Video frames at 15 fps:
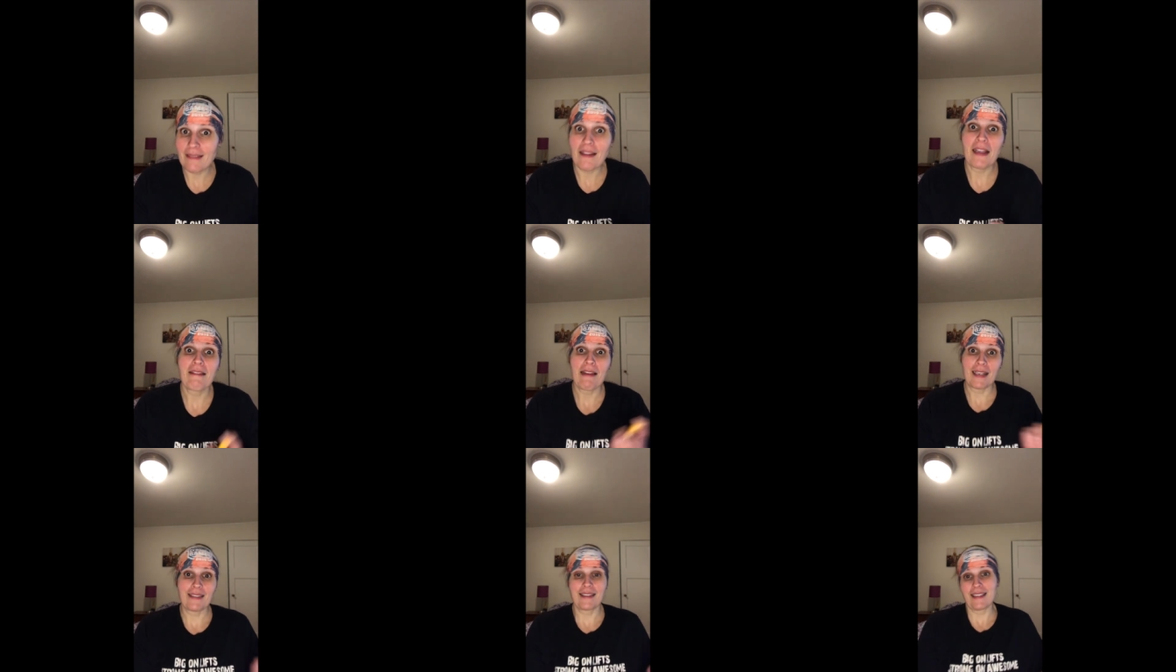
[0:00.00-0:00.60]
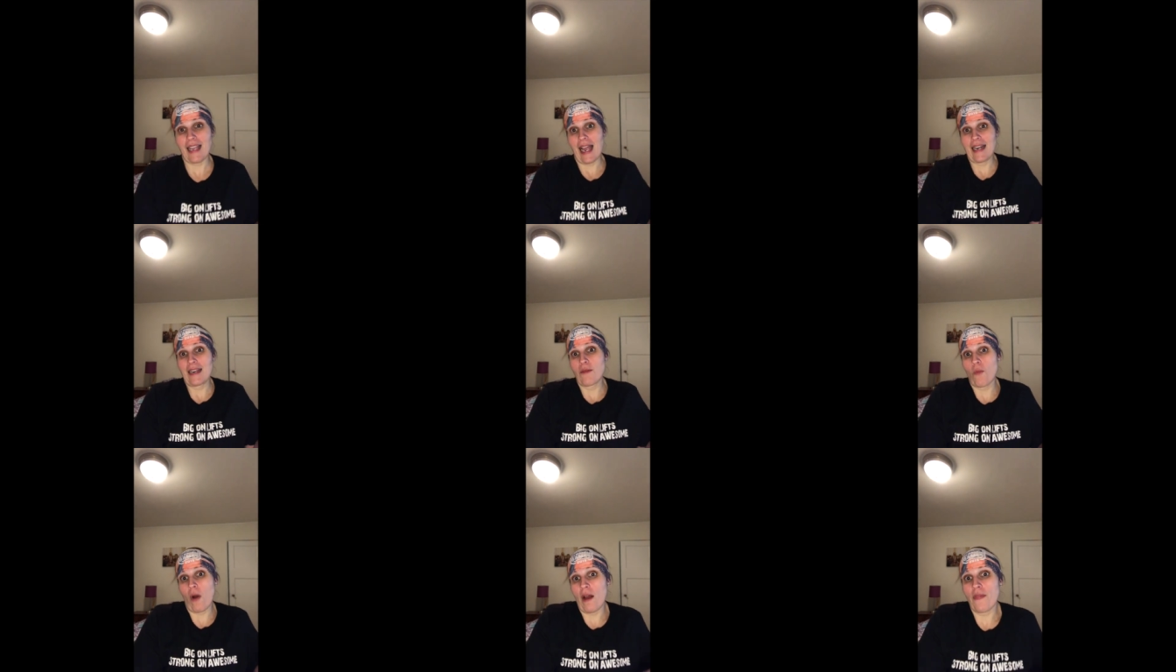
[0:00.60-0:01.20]
Like that's I
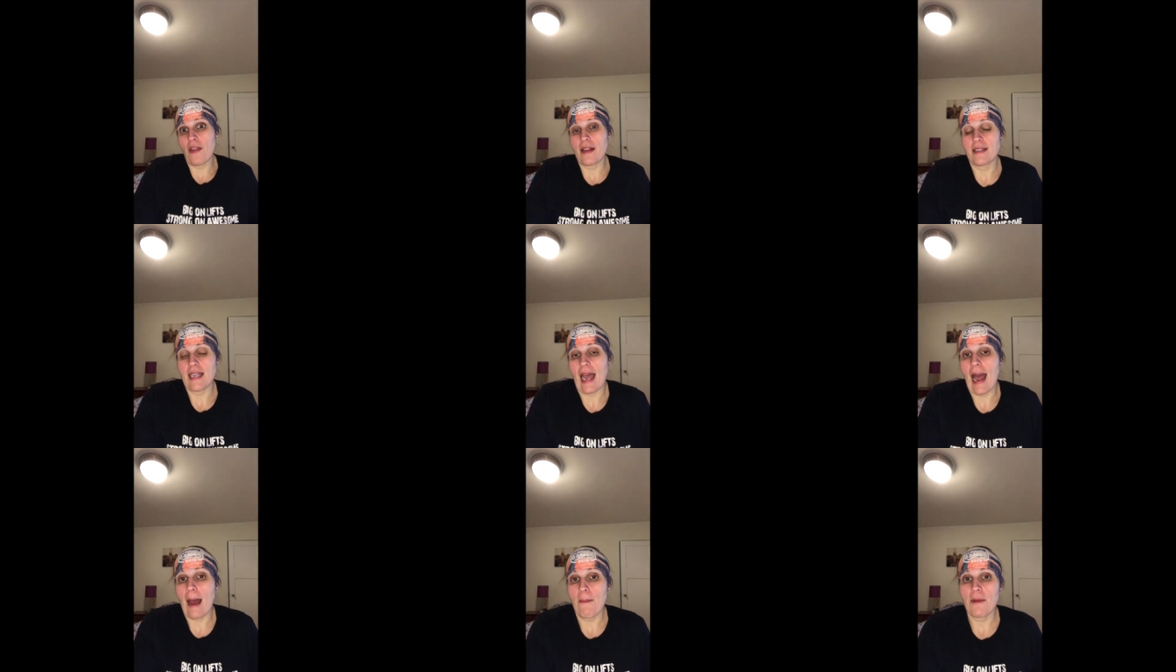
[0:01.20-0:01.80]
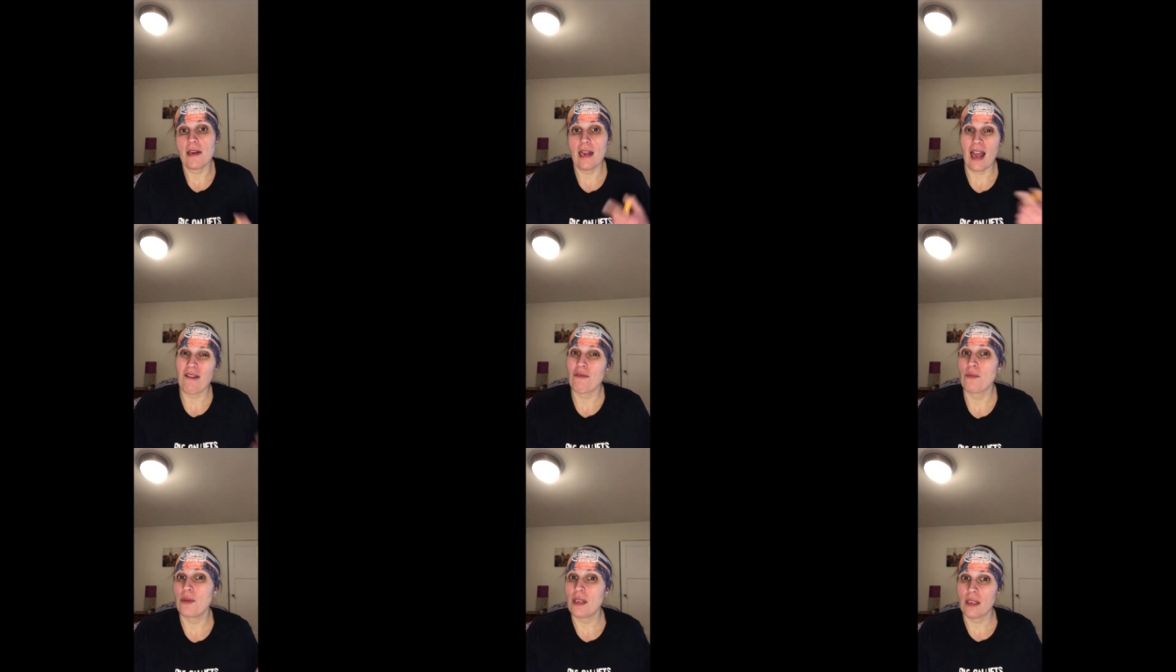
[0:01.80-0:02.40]
didn't want that to happen and have
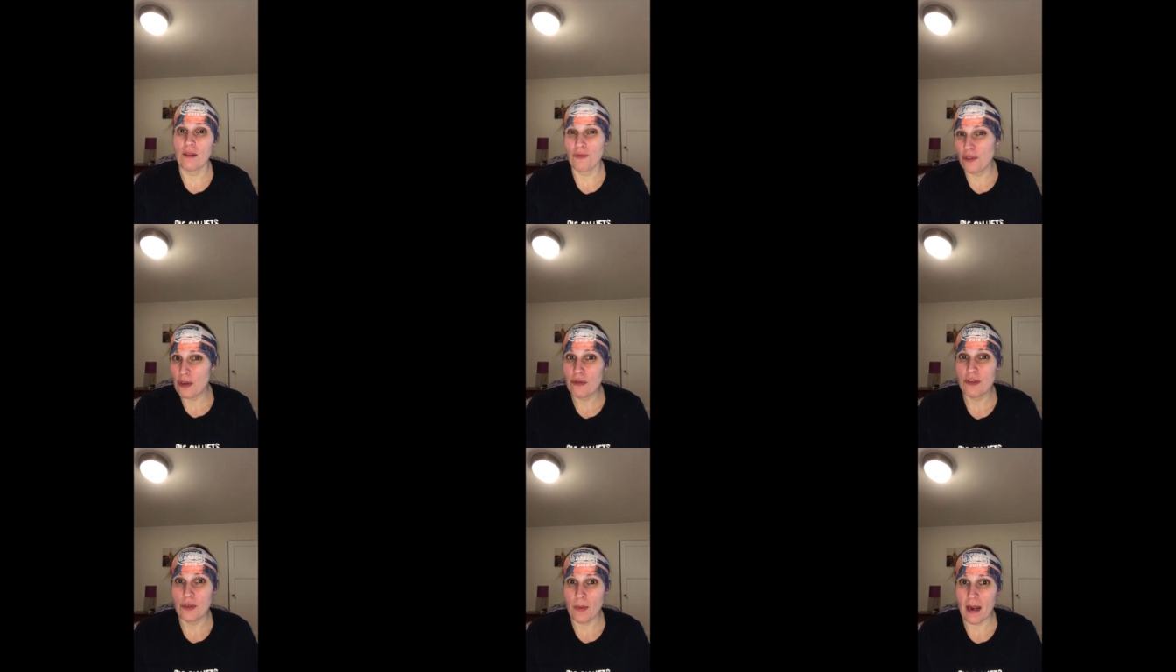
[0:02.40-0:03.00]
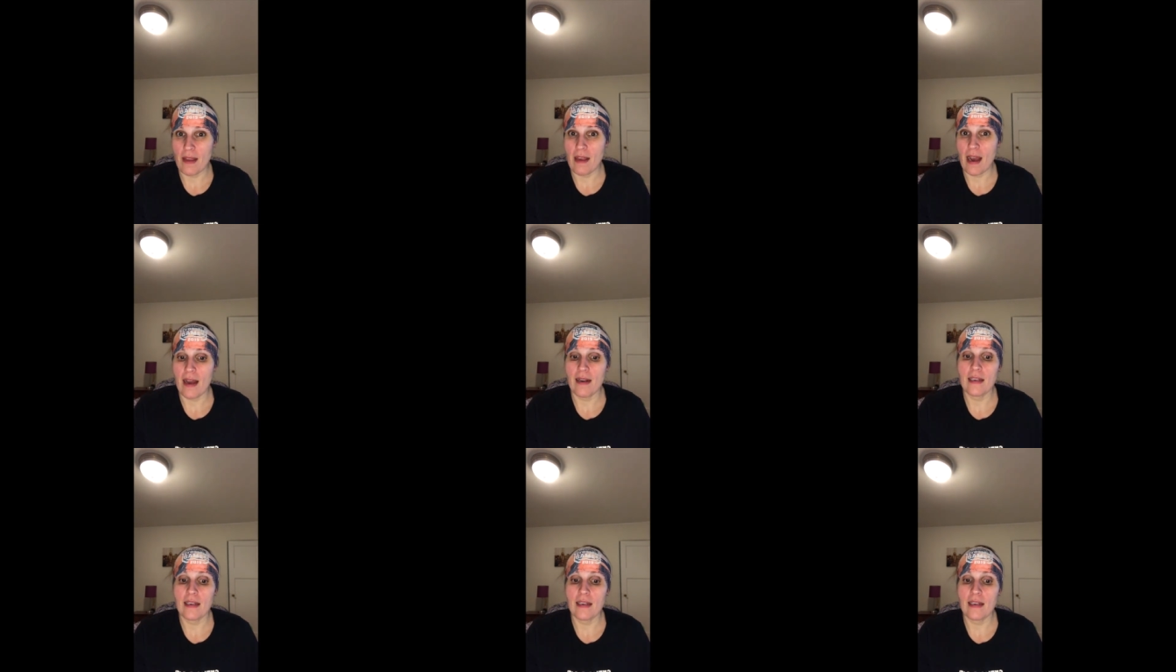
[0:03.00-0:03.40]
him be confused by that.